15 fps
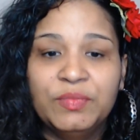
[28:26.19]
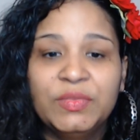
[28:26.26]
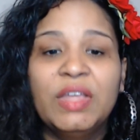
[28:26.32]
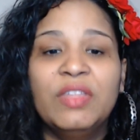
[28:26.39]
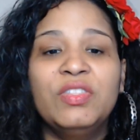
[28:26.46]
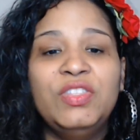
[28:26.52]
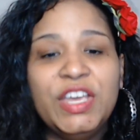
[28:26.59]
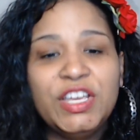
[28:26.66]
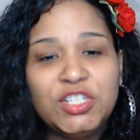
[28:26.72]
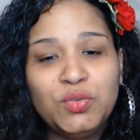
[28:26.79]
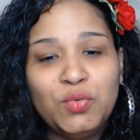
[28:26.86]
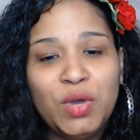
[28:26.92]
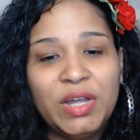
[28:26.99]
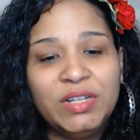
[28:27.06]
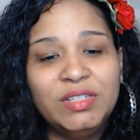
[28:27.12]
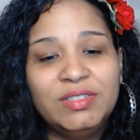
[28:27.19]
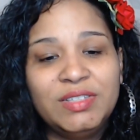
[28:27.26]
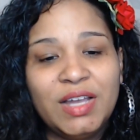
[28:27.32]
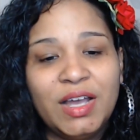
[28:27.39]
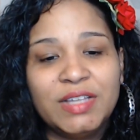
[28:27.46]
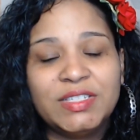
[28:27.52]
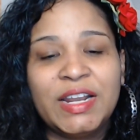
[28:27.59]
This one
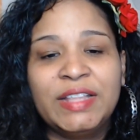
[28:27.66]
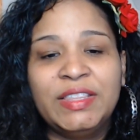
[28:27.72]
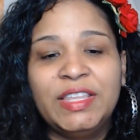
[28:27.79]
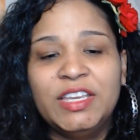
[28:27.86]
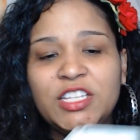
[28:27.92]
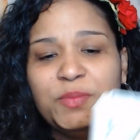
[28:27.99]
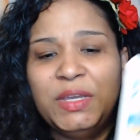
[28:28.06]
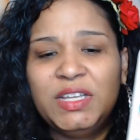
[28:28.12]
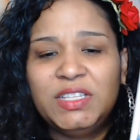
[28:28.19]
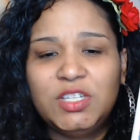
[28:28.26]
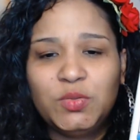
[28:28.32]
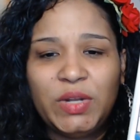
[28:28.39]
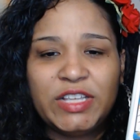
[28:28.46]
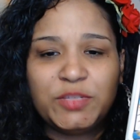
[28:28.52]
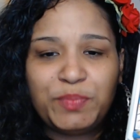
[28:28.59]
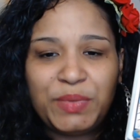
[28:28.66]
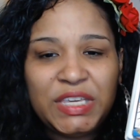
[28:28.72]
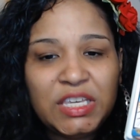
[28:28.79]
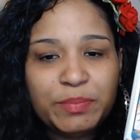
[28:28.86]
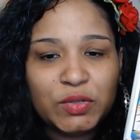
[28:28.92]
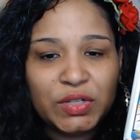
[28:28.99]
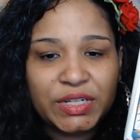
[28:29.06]
does, and I think it's because this one has
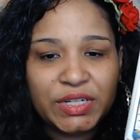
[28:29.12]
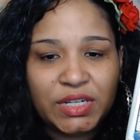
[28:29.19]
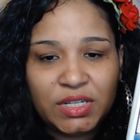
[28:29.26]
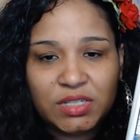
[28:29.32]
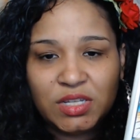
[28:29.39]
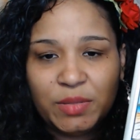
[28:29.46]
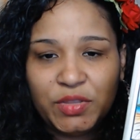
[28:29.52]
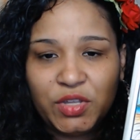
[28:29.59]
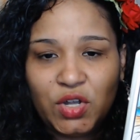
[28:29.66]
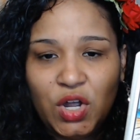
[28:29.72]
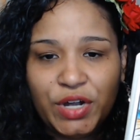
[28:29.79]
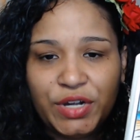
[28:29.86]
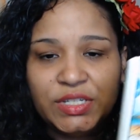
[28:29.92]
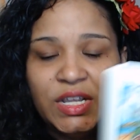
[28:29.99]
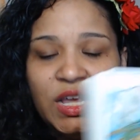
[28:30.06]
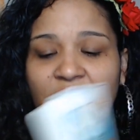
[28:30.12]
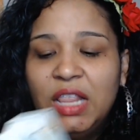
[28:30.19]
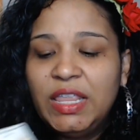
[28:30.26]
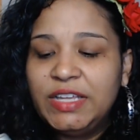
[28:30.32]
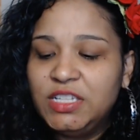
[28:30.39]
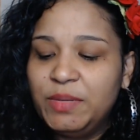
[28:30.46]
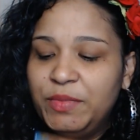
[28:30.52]
people in it in some of the cards.
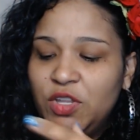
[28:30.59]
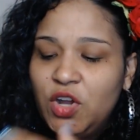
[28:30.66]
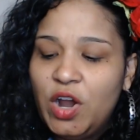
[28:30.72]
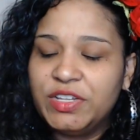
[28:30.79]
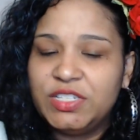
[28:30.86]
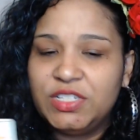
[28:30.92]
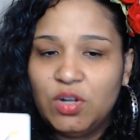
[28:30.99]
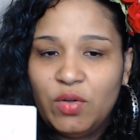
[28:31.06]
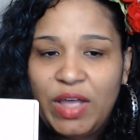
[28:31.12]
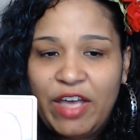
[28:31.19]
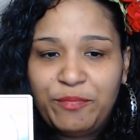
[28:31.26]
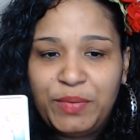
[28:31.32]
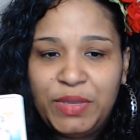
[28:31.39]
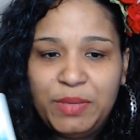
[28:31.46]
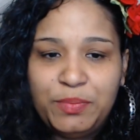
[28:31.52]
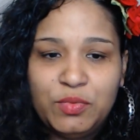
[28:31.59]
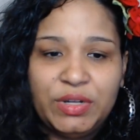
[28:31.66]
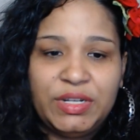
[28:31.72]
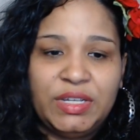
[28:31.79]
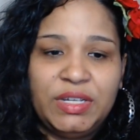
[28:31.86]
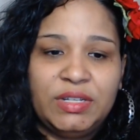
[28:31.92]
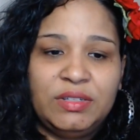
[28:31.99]
Like, some of the cards don't have people
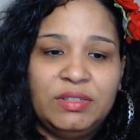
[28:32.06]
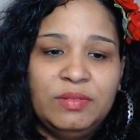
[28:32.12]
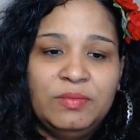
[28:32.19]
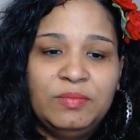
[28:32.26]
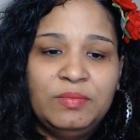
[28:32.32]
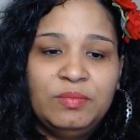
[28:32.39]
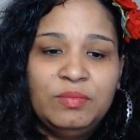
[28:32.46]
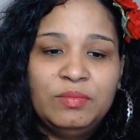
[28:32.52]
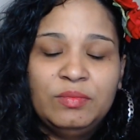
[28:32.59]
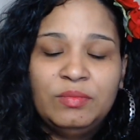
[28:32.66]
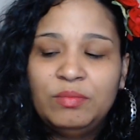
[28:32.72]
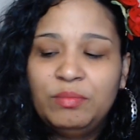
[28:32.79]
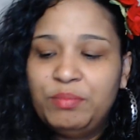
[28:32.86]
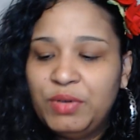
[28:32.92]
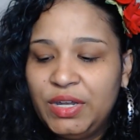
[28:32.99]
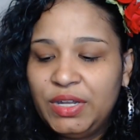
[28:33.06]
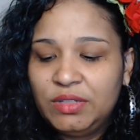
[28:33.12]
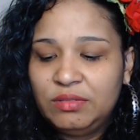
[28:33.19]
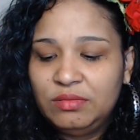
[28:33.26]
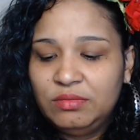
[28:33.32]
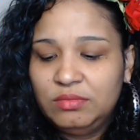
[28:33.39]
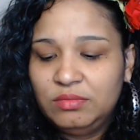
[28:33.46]
in it,
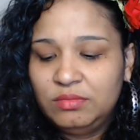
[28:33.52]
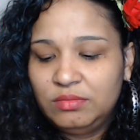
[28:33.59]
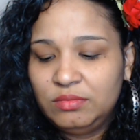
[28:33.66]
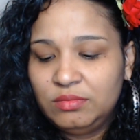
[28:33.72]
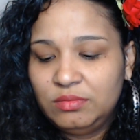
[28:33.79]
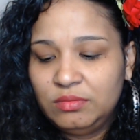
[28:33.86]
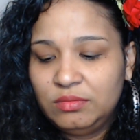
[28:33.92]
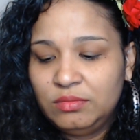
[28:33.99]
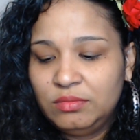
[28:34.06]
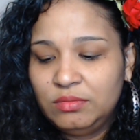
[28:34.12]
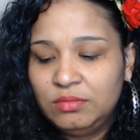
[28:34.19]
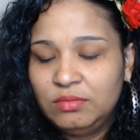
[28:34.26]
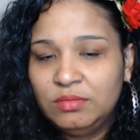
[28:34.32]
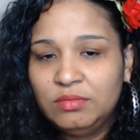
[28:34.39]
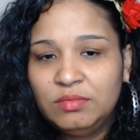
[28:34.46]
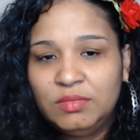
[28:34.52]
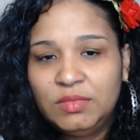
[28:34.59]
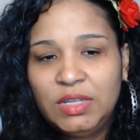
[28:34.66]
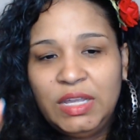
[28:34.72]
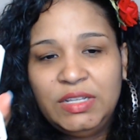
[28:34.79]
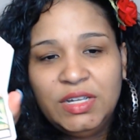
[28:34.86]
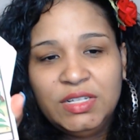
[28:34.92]
but
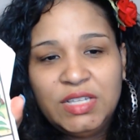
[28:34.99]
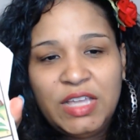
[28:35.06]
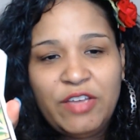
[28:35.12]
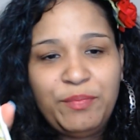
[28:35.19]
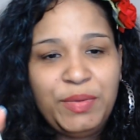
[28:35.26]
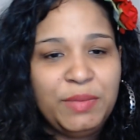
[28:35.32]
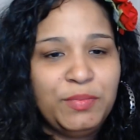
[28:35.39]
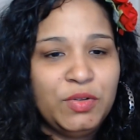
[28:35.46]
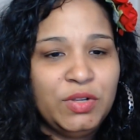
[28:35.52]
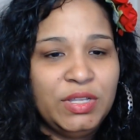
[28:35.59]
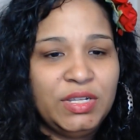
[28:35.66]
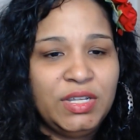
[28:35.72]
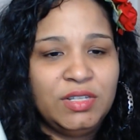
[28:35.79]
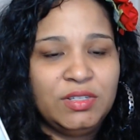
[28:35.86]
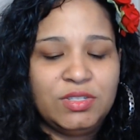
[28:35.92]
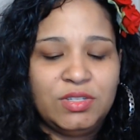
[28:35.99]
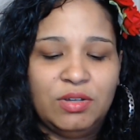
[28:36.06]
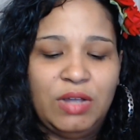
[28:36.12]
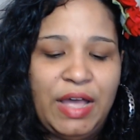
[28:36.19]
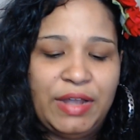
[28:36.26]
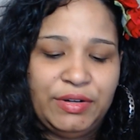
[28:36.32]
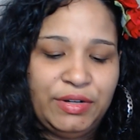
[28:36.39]
it does have people in it,
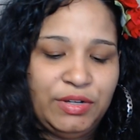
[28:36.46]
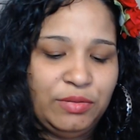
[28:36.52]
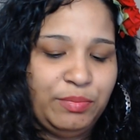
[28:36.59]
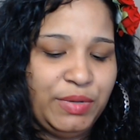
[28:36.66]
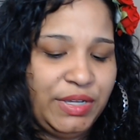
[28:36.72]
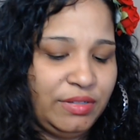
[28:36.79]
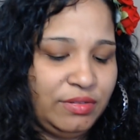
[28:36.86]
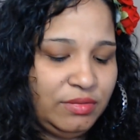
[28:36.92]
so I don't know, but...